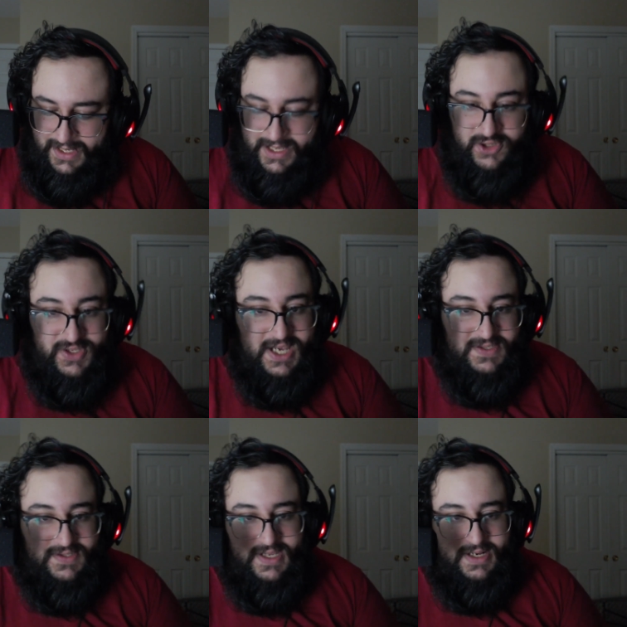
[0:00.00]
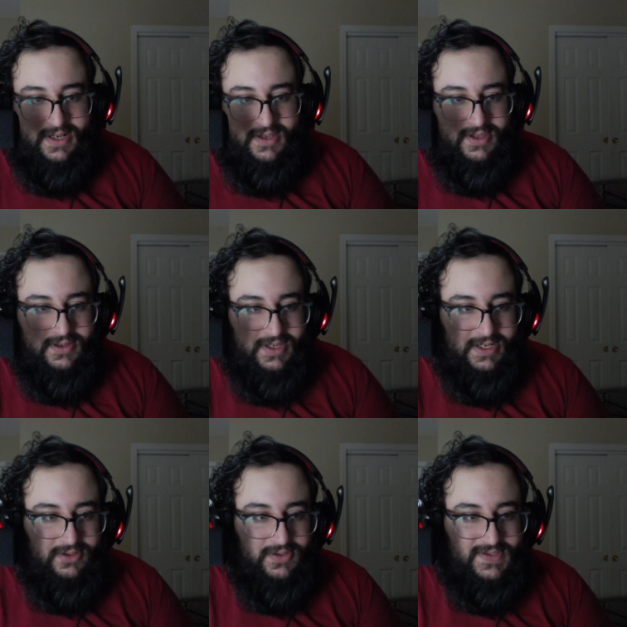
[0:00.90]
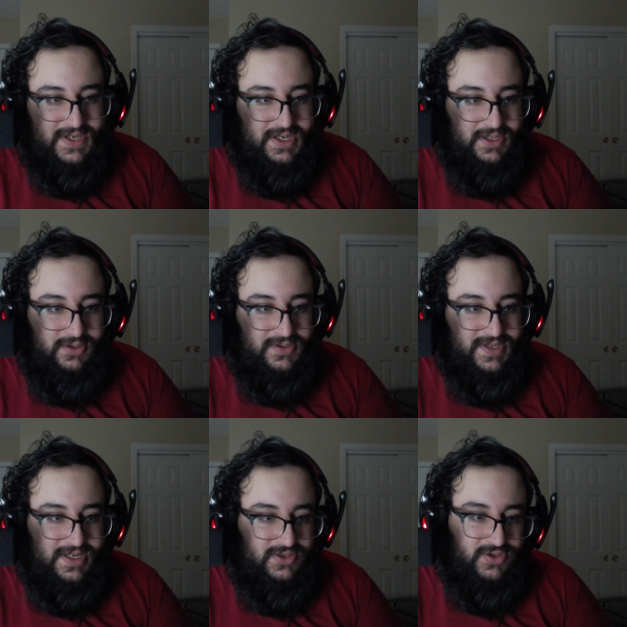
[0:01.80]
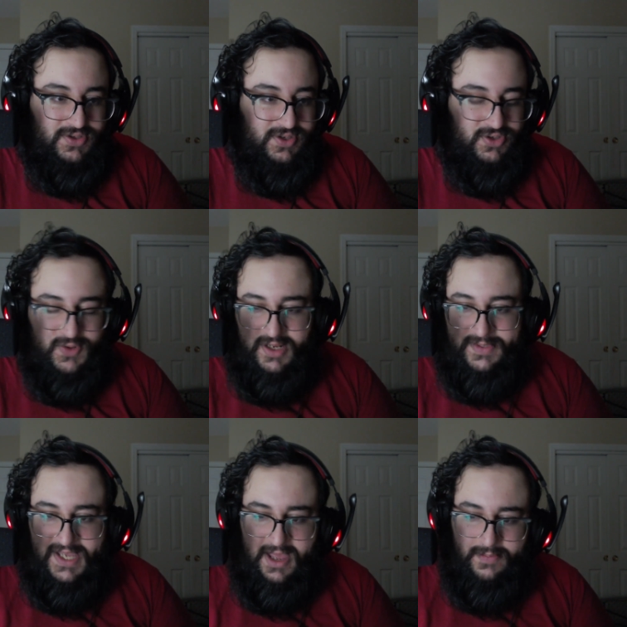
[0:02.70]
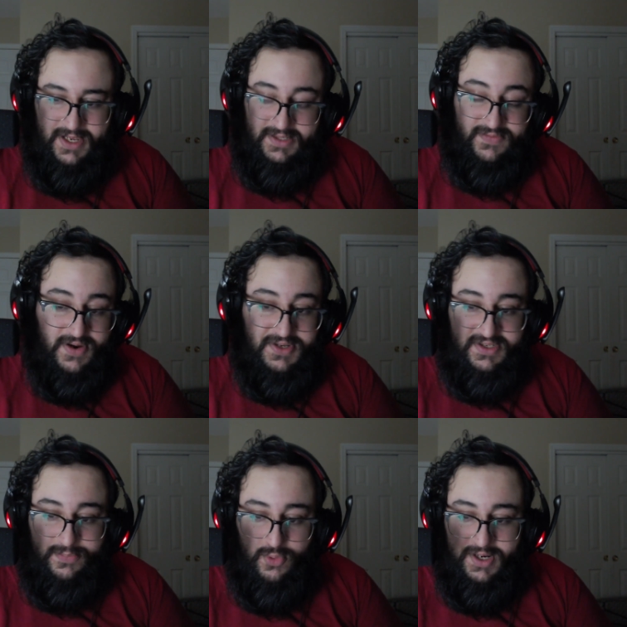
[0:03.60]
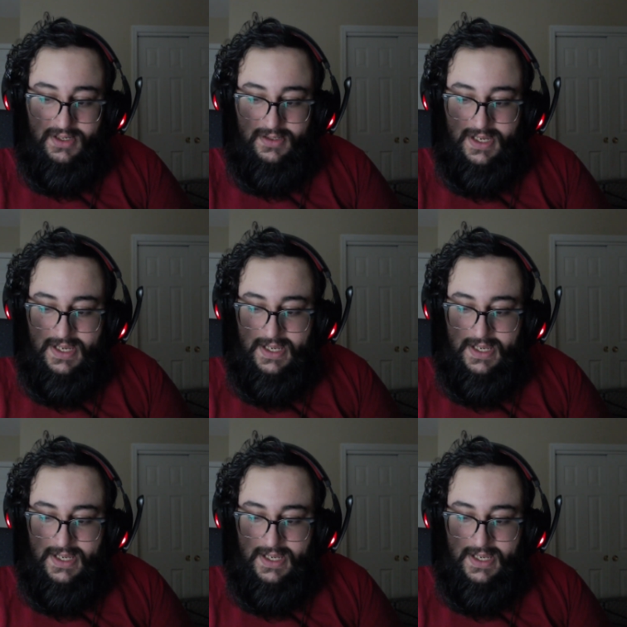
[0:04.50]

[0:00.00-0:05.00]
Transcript: he just hasn't said anything, and it looks like it looks like it's just a straight up scam, and it's very disappointing.